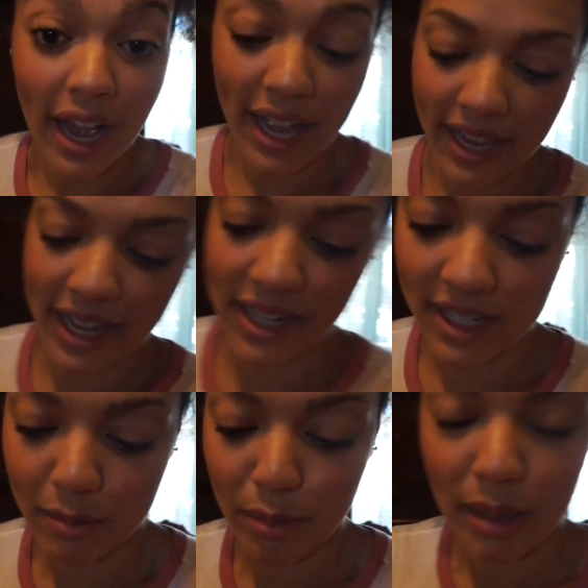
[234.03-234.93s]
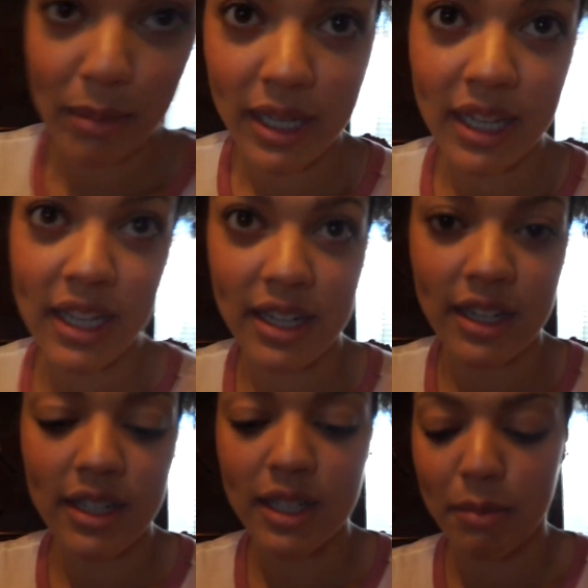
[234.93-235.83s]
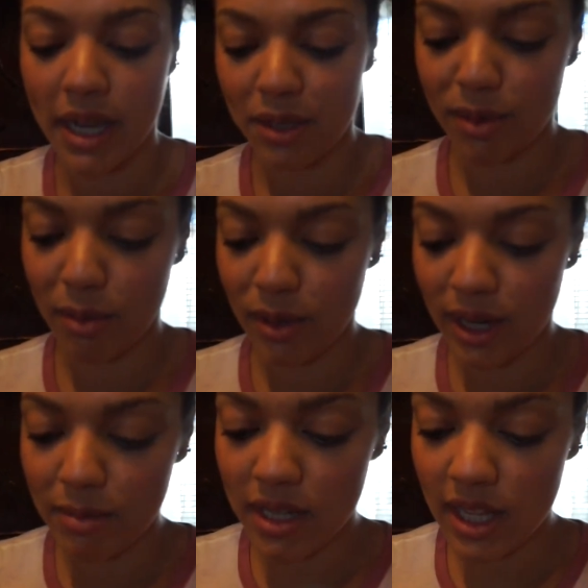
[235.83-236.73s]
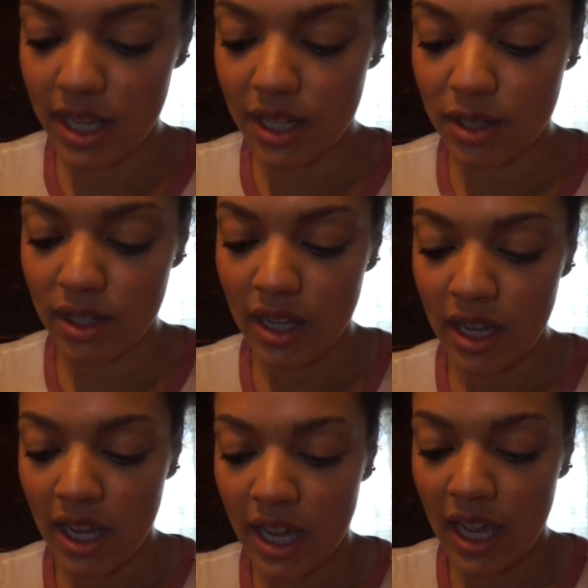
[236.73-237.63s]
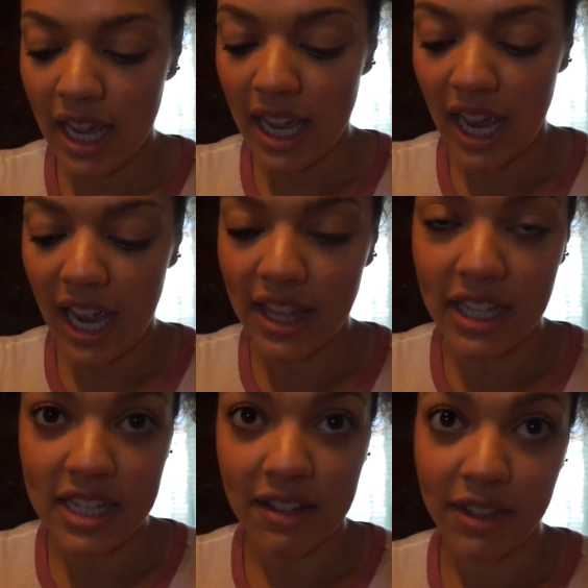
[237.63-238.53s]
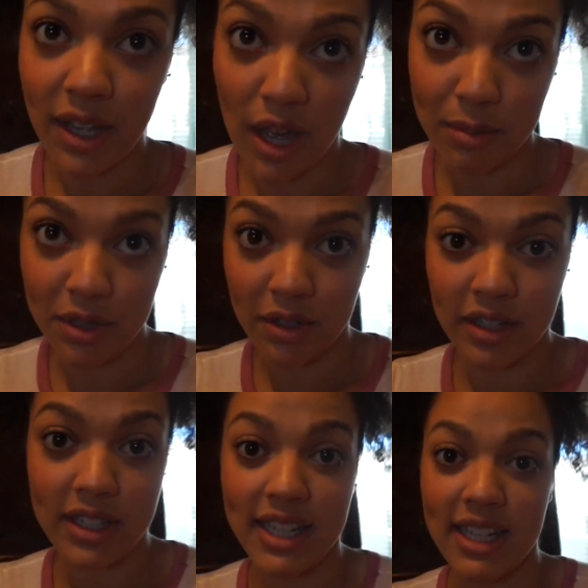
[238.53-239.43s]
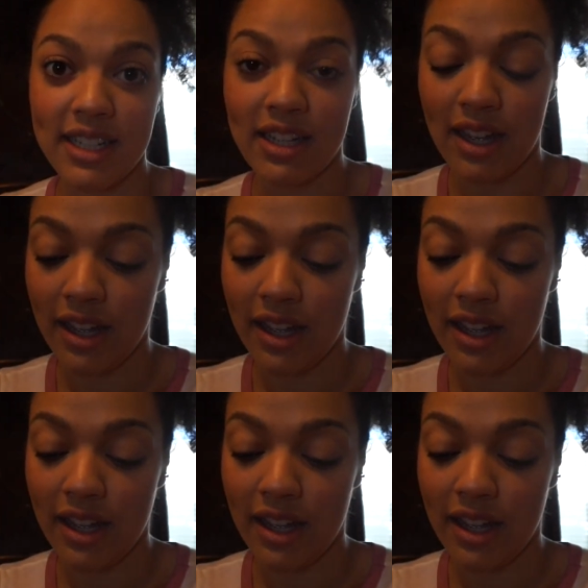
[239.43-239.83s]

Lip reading: I added pumpkin spice whipped cream to this, and that's definitely optional because it is not